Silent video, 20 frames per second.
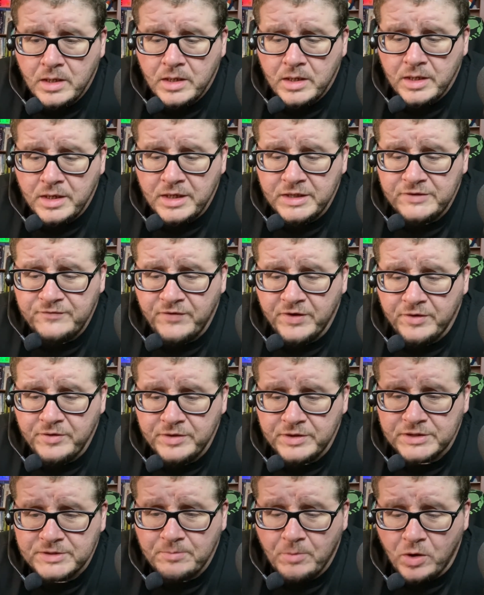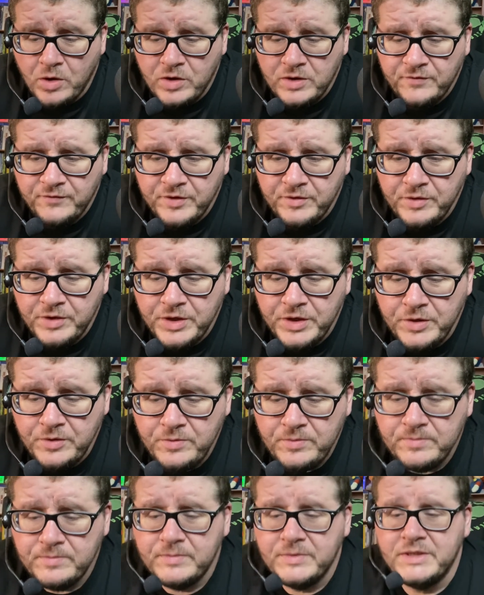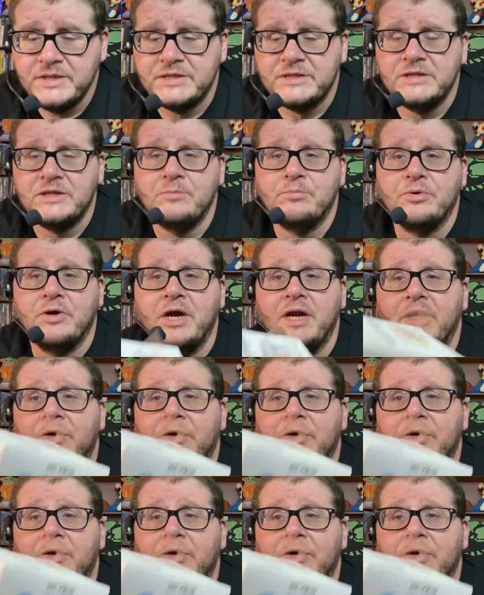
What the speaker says: it's very small, very cute. This is the product